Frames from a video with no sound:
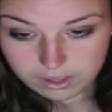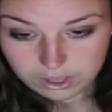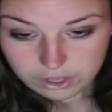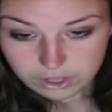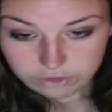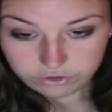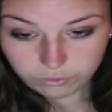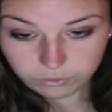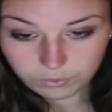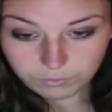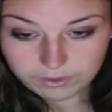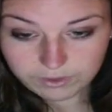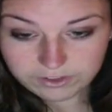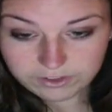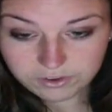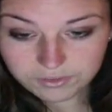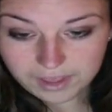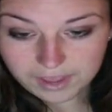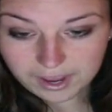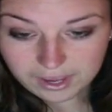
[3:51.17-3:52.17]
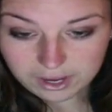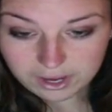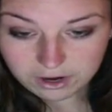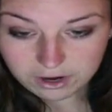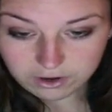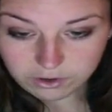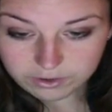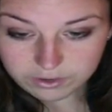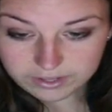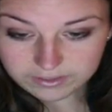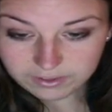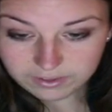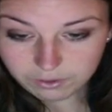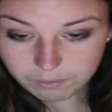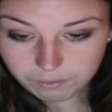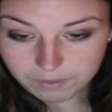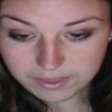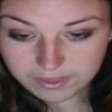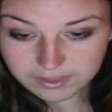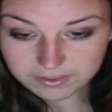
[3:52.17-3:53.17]
So when we do that here, you can see we
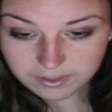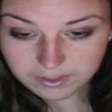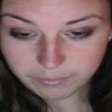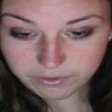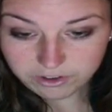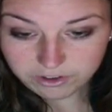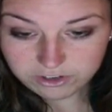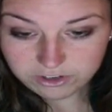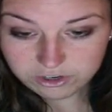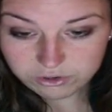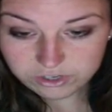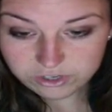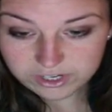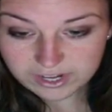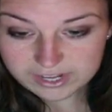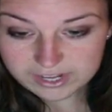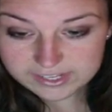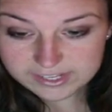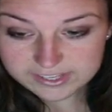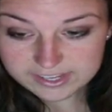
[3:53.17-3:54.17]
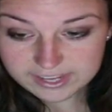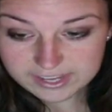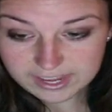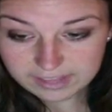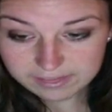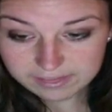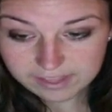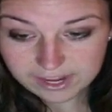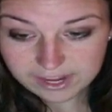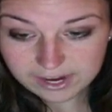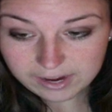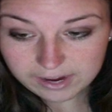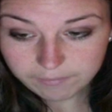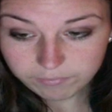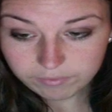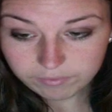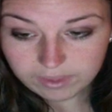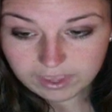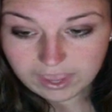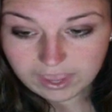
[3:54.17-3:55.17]
made the substitution 8 secant theta,
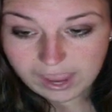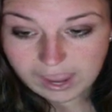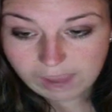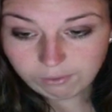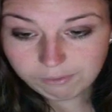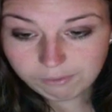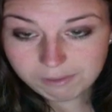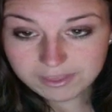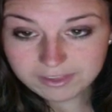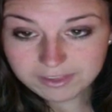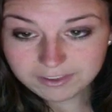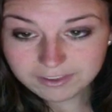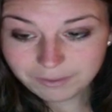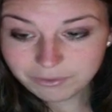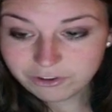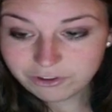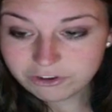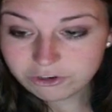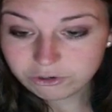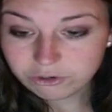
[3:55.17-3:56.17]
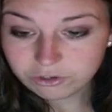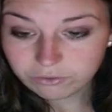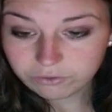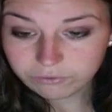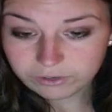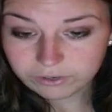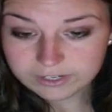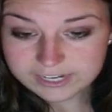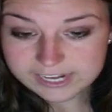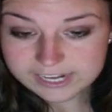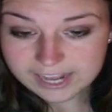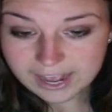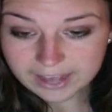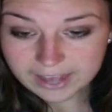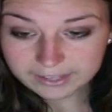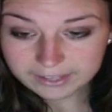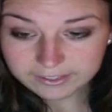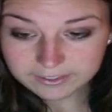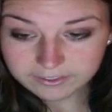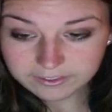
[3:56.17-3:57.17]
and we made the substitution for
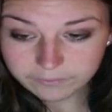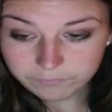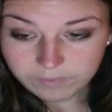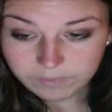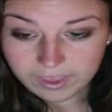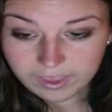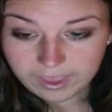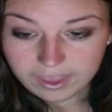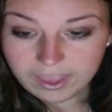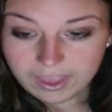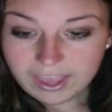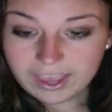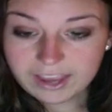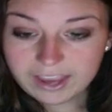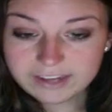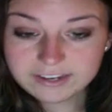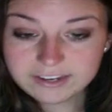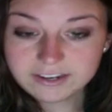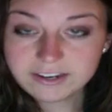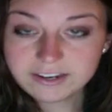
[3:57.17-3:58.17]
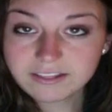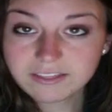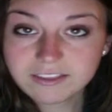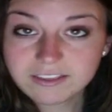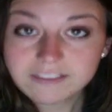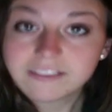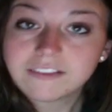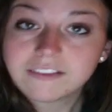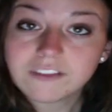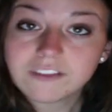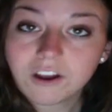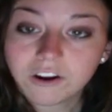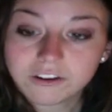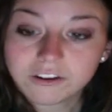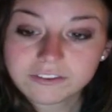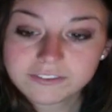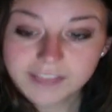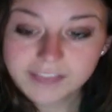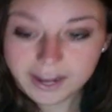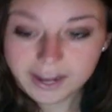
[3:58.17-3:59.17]
dx, and this is our
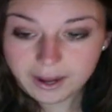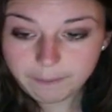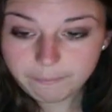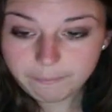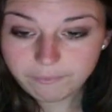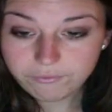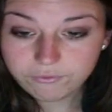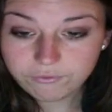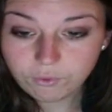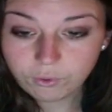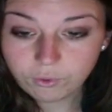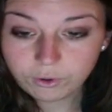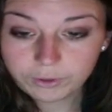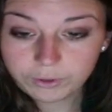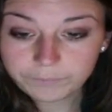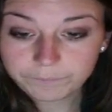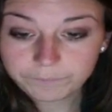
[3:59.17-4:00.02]
setup for